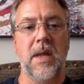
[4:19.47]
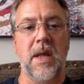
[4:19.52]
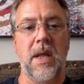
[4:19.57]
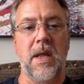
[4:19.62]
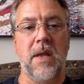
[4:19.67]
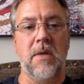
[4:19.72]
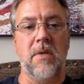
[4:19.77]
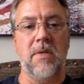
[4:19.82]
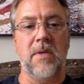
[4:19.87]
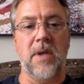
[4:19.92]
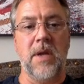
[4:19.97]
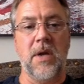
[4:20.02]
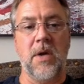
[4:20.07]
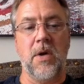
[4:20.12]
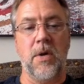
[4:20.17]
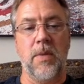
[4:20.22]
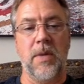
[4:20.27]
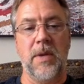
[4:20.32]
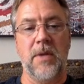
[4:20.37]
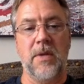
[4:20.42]
and you say
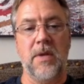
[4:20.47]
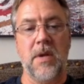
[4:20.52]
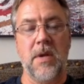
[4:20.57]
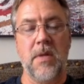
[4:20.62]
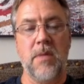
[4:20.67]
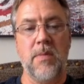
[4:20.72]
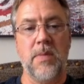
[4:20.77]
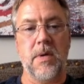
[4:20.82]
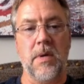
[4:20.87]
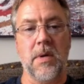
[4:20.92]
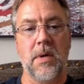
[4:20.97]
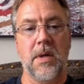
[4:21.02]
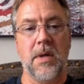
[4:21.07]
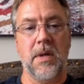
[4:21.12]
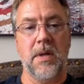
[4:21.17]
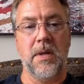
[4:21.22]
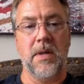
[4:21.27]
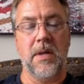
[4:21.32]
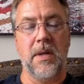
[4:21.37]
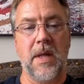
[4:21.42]
copy to notebook,
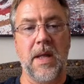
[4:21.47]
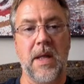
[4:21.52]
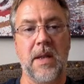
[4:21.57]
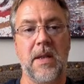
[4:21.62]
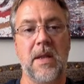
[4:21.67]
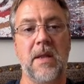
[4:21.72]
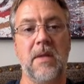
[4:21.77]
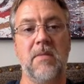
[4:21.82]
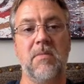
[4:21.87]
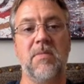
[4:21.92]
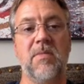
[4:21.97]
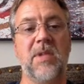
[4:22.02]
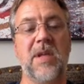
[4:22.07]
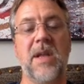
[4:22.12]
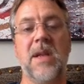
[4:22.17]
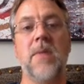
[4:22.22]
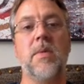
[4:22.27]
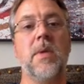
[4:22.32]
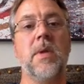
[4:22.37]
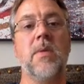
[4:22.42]
and then
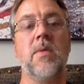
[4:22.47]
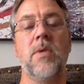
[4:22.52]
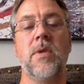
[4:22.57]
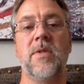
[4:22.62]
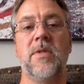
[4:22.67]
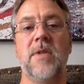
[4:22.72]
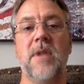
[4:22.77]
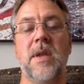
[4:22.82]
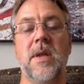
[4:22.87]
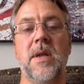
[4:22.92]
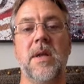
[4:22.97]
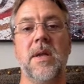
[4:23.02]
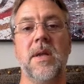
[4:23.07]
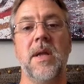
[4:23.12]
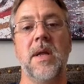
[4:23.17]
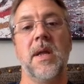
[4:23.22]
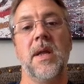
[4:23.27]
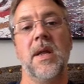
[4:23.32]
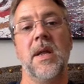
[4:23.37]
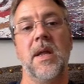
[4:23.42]
tell it where you want to send it,
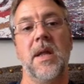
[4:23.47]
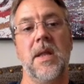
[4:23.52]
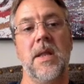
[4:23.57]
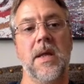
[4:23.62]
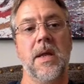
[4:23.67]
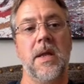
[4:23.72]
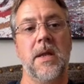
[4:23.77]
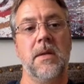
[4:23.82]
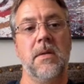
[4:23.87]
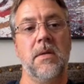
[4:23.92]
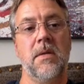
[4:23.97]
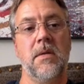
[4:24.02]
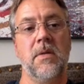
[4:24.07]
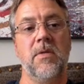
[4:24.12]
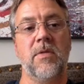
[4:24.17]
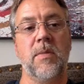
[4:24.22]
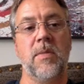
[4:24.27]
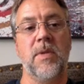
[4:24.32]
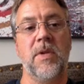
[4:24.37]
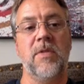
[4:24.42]
and then you
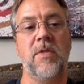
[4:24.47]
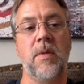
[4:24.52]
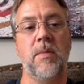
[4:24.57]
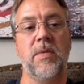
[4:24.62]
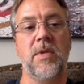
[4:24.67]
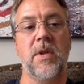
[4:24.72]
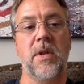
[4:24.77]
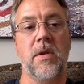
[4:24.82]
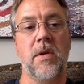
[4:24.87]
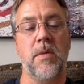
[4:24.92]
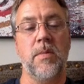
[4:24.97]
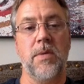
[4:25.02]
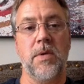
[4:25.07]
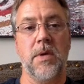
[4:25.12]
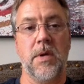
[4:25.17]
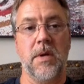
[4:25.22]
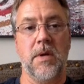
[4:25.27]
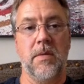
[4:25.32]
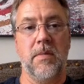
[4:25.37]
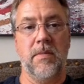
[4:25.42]
simply jump to the
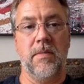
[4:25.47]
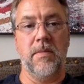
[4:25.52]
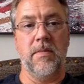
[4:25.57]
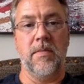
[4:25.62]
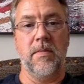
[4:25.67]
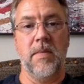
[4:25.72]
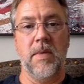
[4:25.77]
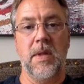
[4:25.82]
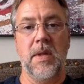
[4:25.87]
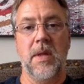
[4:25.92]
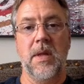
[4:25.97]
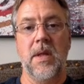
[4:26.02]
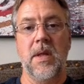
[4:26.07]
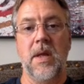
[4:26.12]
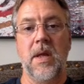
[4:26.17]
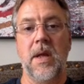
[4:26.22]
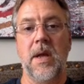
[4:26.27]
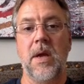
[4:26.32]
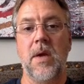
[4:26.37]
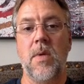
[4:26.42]
notebook
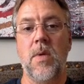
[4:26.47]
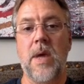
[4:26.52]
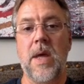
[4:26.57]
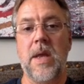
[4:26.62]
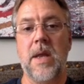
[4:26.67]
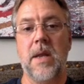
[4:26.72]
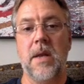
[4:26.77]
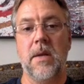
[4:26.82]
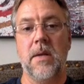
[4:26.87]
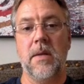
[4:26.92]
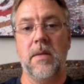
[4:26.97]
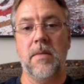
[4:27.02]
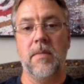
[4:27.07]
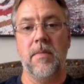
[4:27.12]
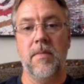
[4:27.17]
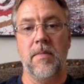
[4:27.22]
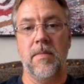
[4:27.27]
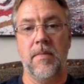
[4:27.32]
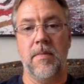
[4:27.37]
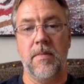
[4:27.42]
and go edit.
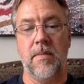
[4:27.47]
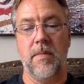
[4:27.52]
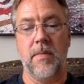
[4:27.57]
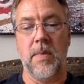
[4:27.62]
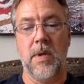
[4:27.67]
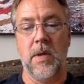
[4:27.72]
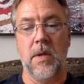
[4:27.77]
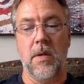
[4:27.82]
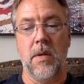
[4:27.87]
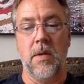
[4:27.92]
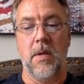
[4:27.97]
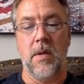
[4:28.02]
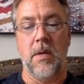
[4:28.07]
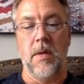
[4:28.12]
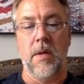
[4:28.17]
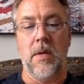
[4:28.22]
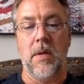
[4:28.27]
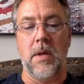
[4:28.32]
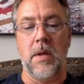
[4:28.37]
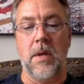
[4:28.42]

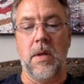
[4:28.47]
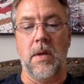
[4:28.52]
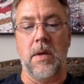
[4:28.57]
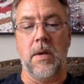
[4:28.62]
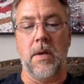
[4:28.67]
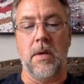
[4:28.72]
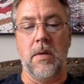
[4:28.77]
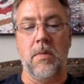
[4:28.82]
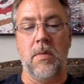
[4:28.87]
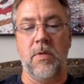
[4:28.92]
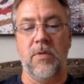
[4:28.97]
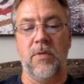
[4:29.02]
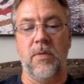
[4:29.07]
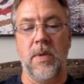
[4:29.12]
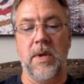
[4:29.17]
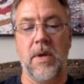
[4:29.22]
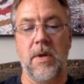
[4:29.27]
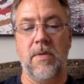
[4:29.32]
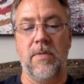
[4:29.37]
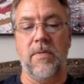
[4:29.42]
I don't know, what should
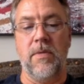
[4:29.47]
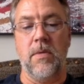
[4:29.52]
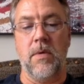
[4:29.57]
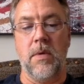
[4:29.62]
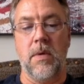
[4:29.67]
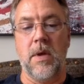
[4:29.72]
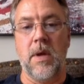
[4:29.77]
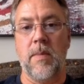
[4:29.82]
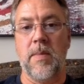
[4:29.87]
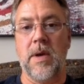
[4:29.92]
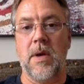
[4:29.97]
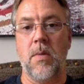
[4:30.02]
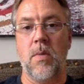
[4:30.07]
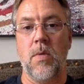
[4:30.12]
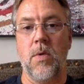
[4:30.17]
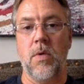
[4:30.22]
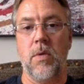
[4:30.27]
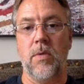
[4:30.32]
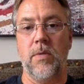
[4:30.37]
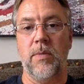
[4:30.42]
we go for? How about
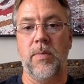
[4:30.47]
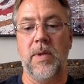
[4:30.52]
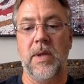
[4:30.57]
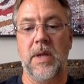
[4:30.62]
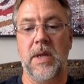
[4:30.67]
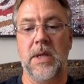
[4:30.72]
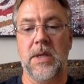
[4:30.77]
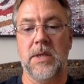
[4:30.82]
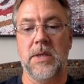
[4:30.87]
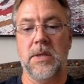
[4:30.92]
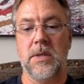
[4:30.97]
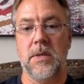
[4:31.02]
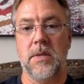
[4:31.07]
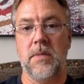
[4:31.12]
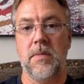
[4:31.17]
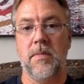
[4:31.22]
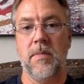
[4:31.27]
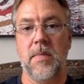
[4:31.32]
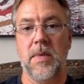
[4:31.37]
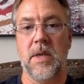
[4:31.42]
world peace?
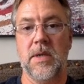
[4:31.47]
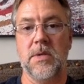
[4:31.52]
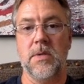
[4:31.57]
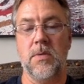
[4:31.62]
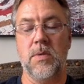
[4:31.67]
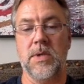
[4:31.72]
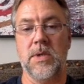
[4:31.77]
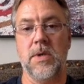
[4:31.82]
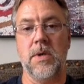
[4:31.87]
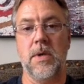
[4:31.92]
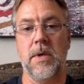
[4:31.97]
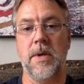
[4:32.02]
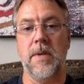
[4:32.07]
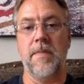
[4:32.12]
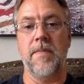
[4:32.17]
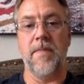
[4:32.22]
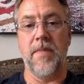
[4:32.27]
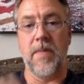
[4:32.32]
That's always good.